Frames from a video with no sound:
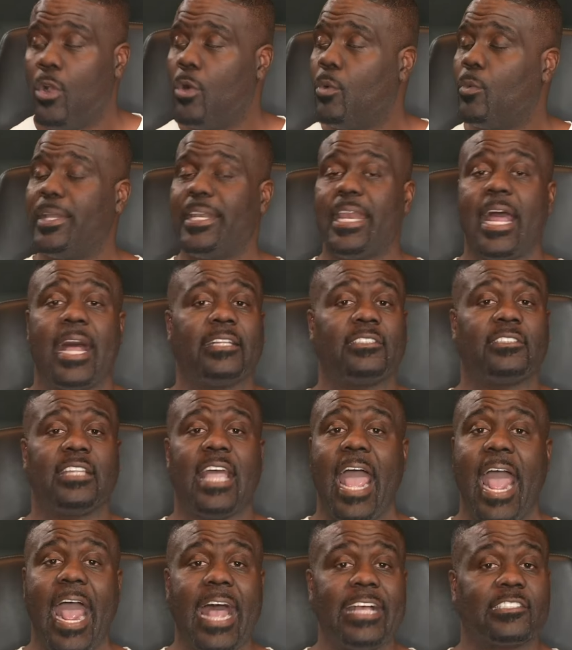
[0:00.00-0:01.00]
We're not
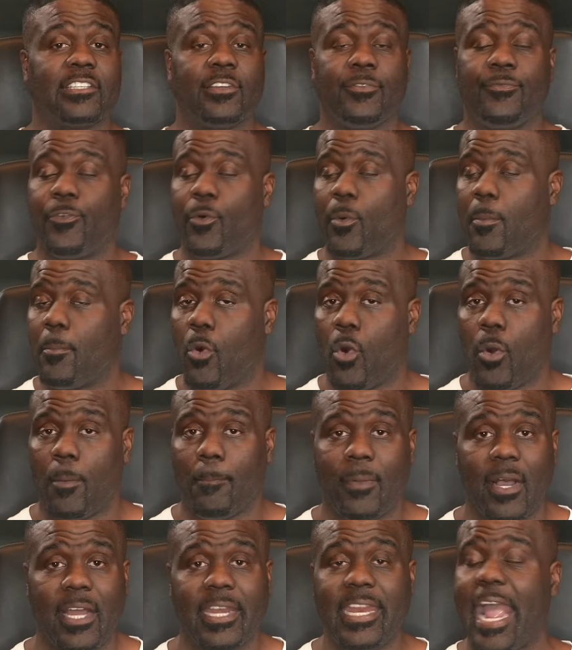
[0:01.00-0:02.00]
asking for more
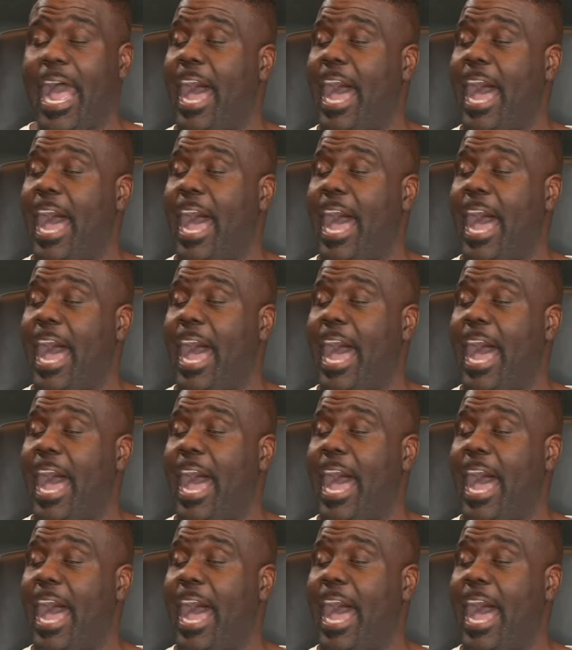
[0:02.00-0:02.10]
money.